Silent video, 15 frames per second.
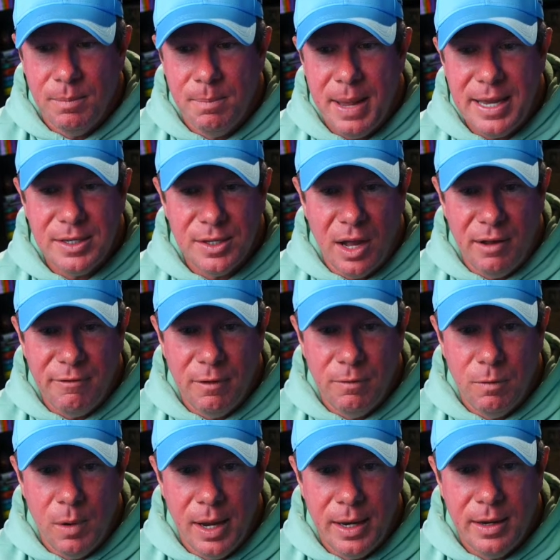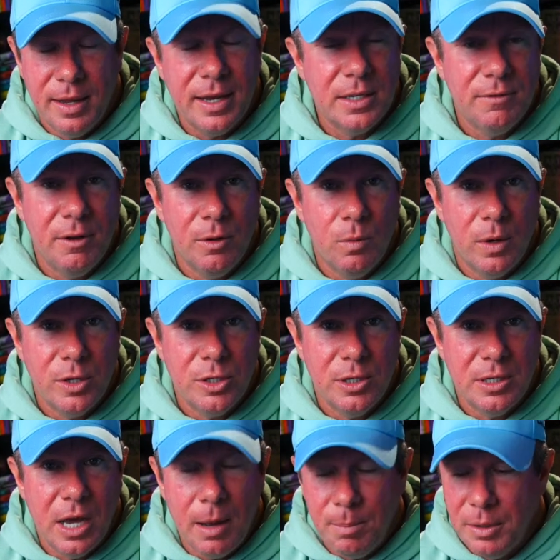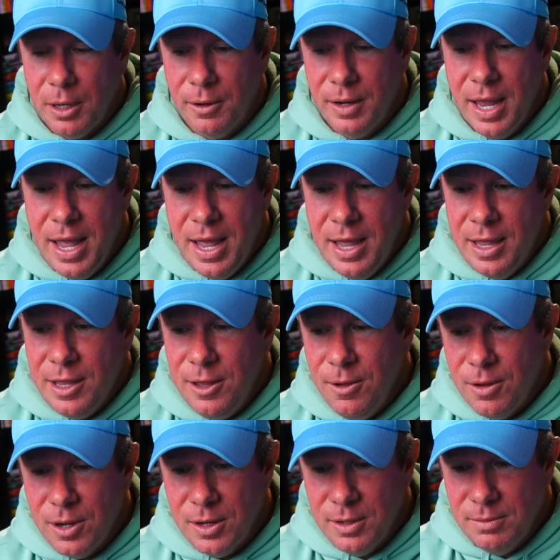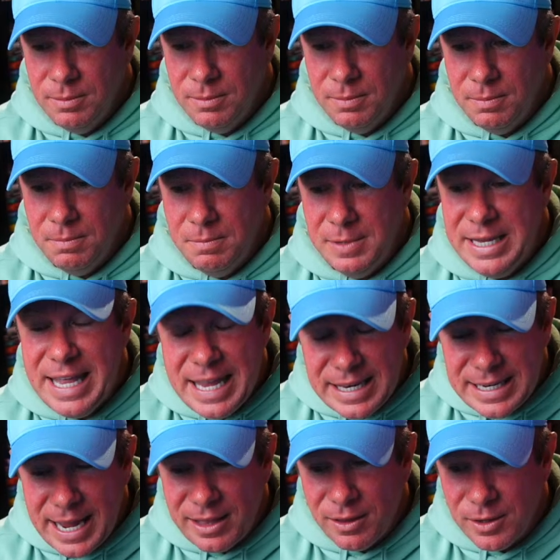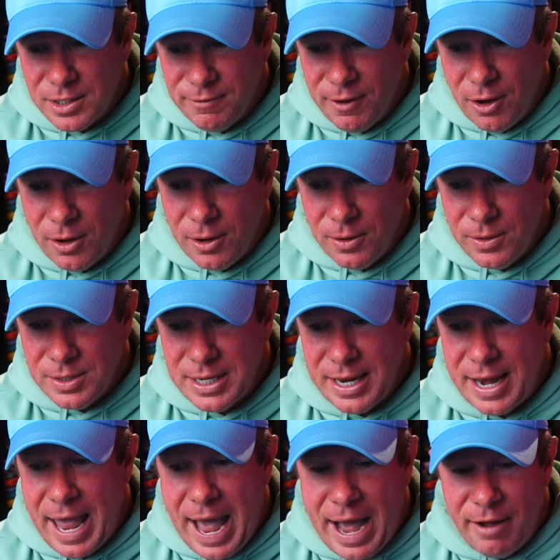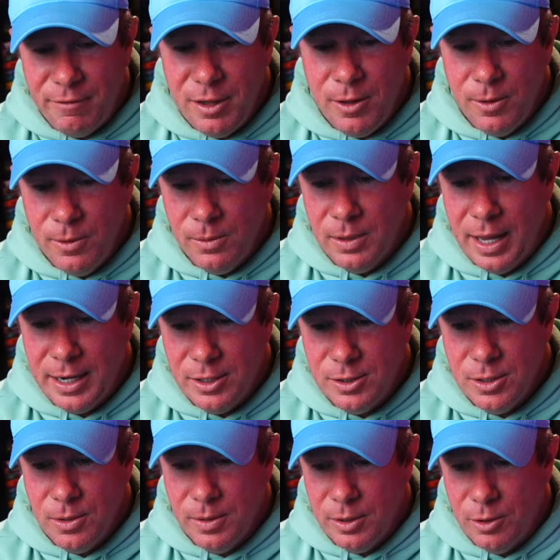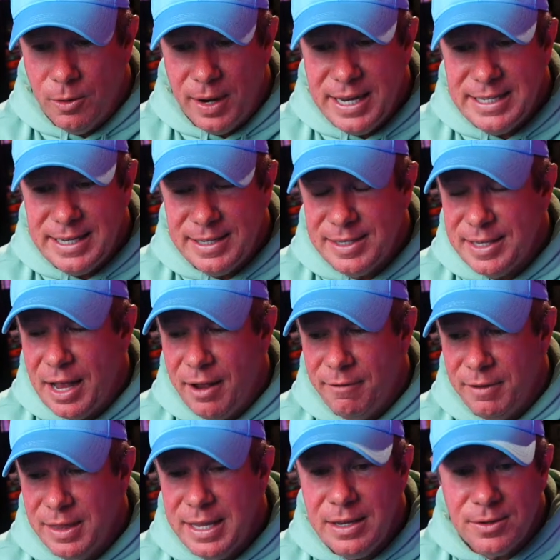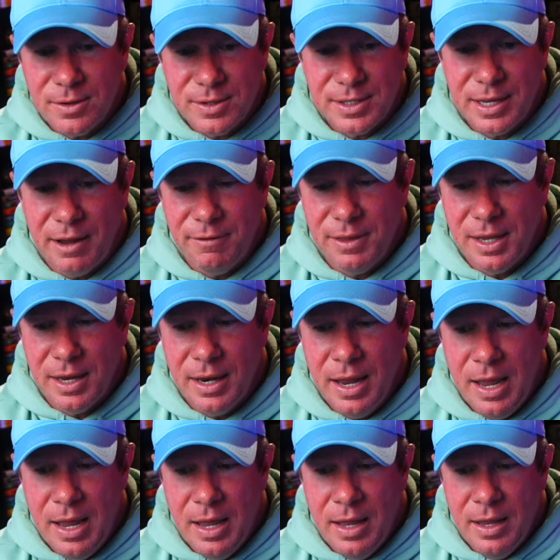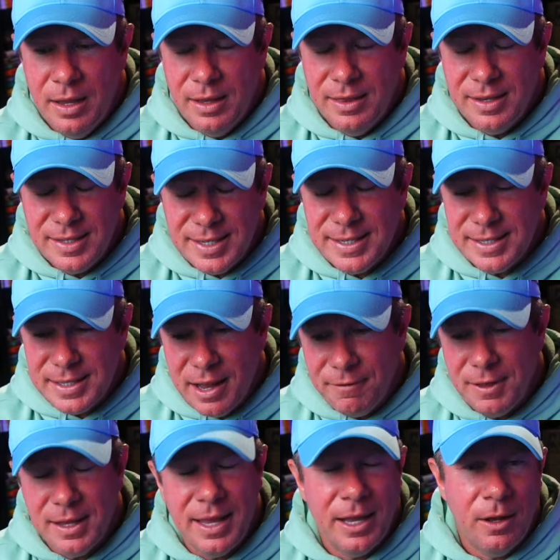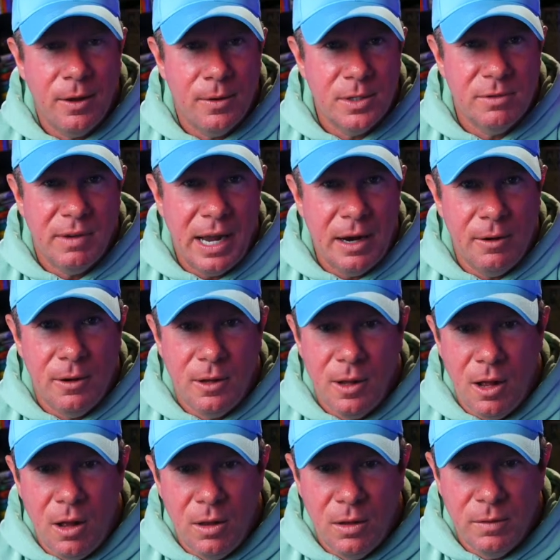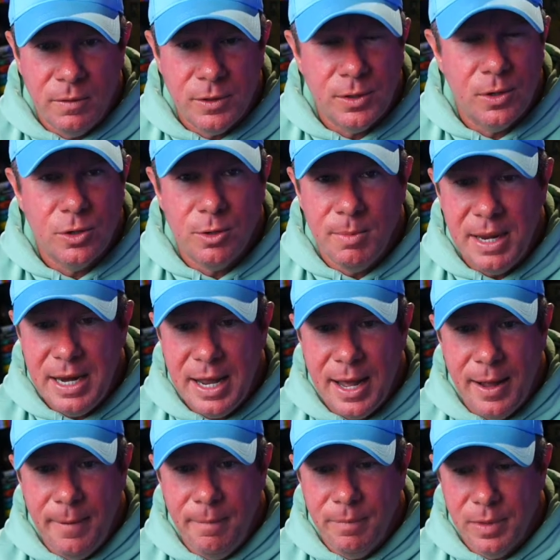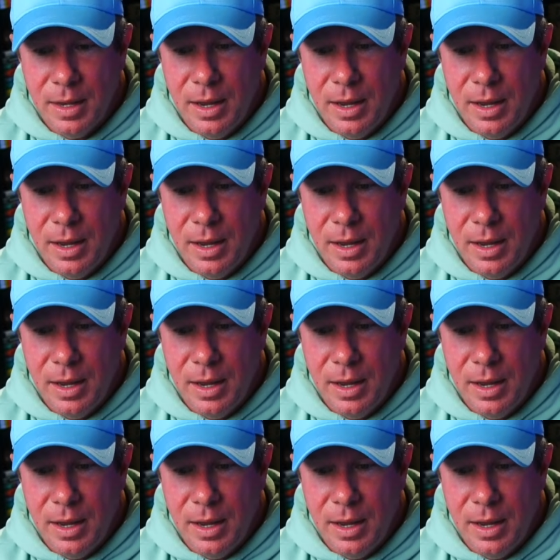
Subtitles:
based off of what Higgsfield wants you to upload, you could then take those photos and have you like doing crazy stuff. And this is stuff that like goes viral all over social media,